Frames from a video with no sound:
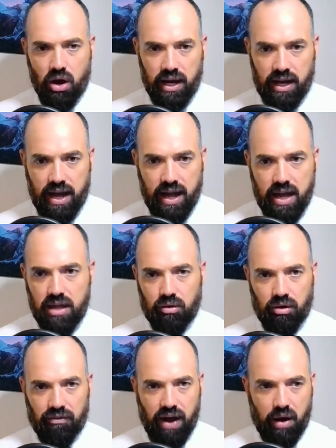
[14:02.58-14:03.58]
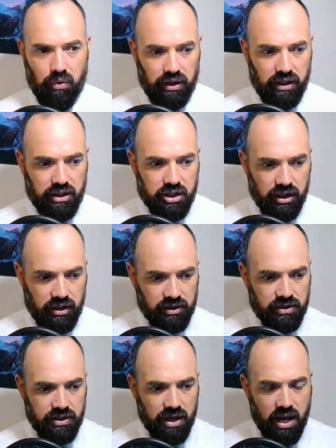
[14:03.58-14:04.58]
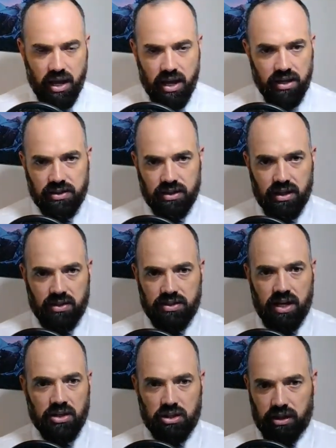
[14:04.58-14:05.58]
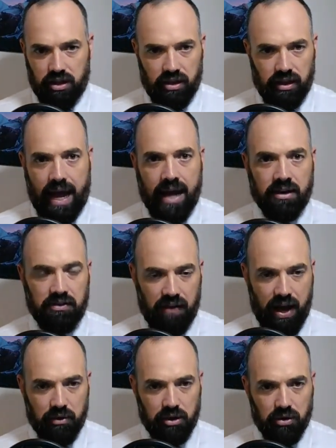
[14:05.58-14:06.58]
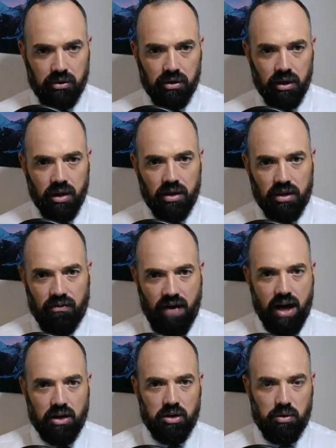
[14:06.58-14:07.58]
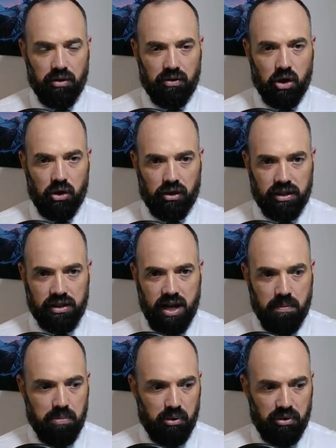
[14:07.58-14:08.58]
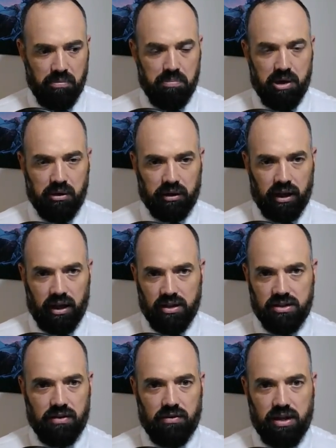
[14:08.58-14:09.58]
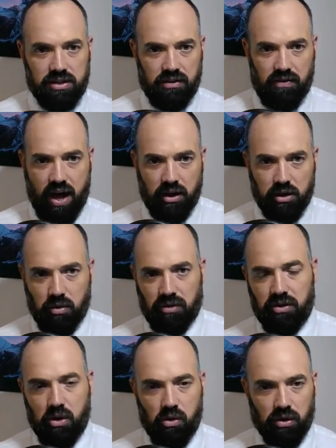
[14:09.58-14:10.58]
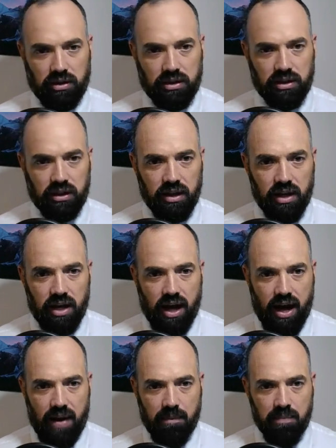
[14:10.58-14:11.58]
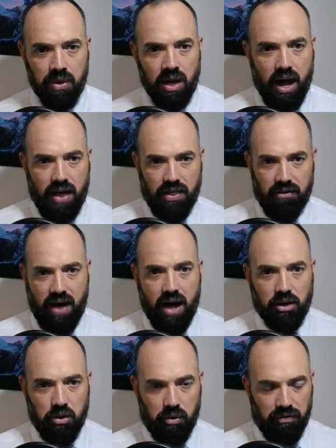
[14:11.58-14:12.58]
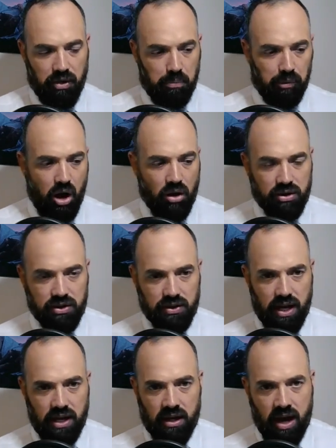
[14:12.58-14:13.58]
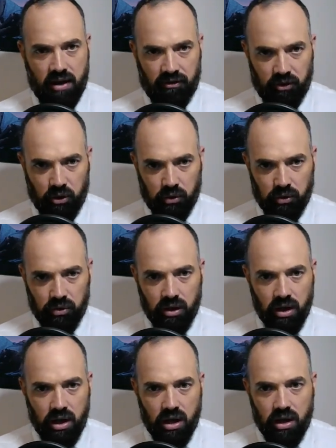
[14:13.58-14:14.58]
not in either of our religions is essentially land value. The value of Kirtland Temple, the building, is a value of naught, and the value of the blocks in Nauvoo,